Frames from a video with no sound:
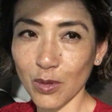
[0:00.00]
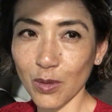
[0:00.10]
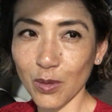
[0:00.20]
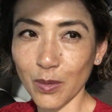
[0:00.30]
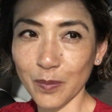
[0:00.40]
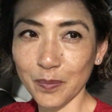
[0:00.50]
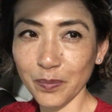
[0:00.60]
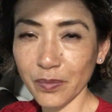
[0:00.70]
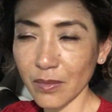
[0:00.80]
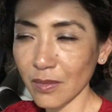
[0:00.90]
too,
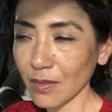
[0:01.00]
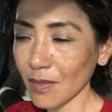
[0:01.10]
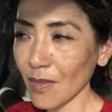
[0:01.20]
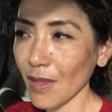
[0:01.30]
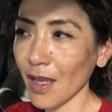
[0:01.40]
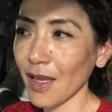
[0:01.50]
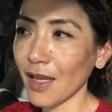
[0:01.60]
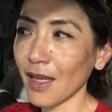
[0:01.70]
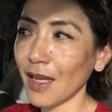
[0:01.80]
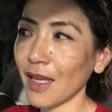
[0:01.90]

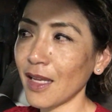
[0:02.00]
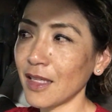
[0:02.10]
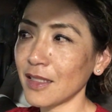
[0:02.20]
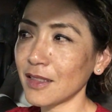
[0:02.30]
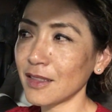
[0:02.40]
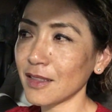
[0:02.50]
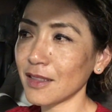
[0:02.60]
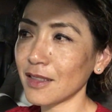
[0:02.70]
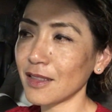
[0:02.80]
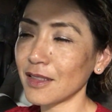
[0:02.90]
and
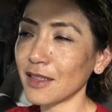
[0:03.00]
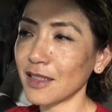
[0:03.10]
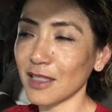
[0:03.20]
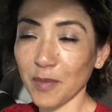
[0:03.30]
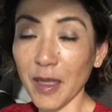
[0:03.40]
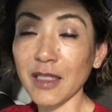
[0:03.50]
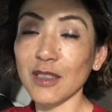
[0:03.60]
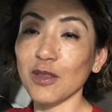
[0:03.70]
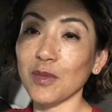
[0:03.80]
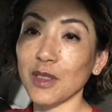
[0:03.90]
expect
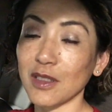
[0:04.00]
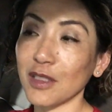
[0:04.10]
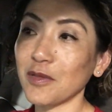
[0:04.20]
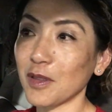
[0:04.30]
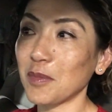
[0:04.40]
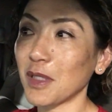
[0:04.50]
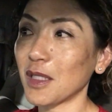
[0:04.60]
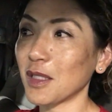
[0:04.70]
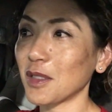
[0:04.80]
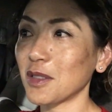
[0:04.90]
it to be different,
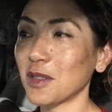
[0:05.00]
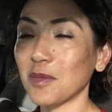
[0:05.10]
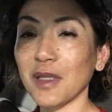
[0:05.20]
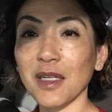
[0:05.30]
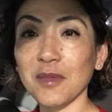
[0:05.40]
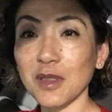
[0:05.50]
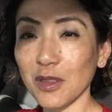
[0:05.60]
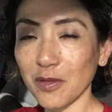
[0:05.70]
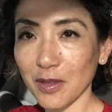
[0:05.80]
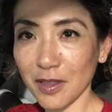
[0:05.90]
because we have
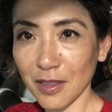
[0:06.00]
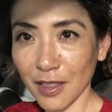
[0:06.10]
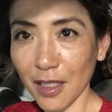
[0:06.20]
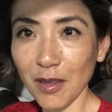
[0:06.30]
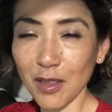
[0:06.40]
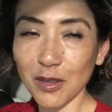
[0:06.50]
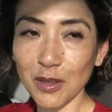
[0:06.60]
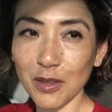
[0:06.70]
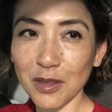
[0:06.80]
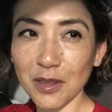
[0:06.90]
different
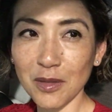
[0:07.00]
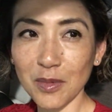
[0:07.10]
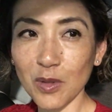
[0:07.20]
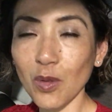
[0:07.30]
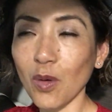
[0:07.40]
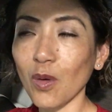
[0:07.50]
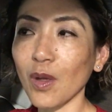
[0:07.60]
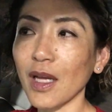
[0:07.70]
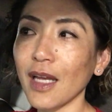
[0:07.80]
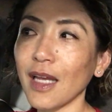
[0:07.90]
characters of soul.
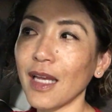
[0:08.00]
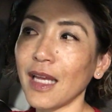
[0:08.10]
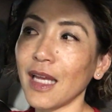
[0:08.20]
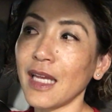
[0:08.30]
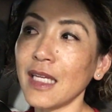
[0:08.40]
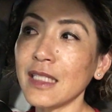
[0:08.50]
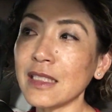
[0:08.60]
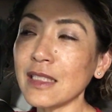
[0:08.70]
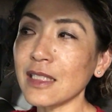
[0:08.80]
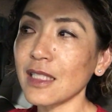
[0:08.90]

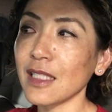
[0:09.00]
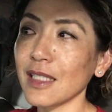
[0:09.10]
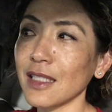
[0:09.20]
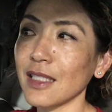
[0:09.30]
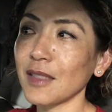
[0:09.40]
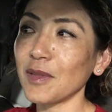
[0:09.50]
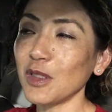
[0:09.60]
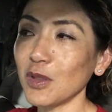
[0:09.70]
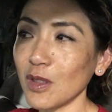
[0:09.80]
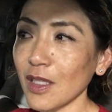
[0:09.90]
And when
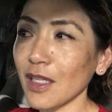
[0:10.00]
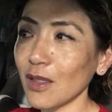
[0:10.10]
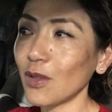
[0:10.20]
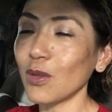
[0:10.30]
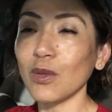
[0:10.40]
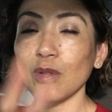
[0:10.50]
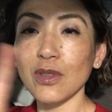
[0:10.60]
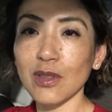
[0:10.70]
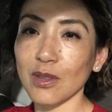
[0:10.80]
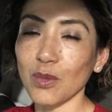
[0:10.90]
you look at
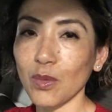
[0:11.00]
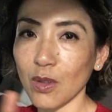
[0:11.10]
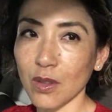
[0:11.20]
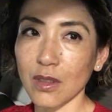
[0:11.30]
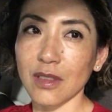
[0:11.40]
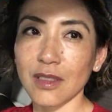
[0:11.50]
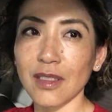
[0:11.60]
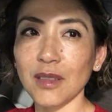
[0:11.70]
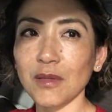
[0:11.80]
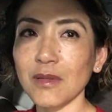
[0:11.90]
those words,
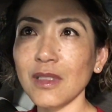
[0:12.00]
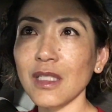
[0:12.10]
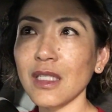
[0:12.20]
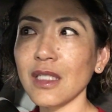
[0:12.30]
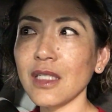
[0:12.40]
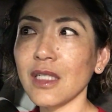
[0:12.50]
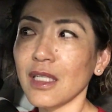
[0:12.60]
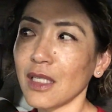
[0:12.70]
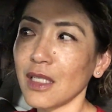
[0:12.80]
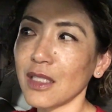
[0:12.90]
it really
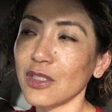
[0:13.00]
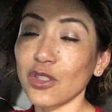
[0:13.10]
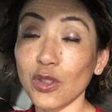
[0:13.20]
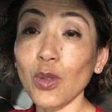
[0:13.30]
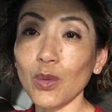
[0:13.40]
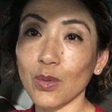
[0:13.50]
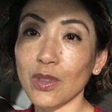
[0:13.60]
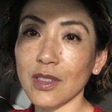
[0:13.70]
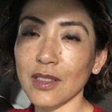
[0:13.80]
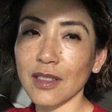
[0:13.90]

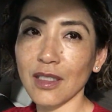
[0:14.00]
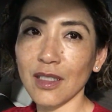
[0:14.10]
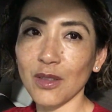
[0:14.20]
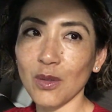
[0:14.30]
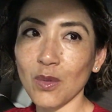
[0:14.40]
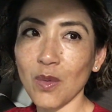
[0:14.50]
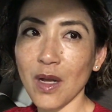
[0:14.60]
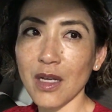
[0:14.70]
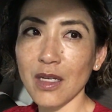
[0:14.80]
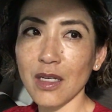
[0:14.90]
shows what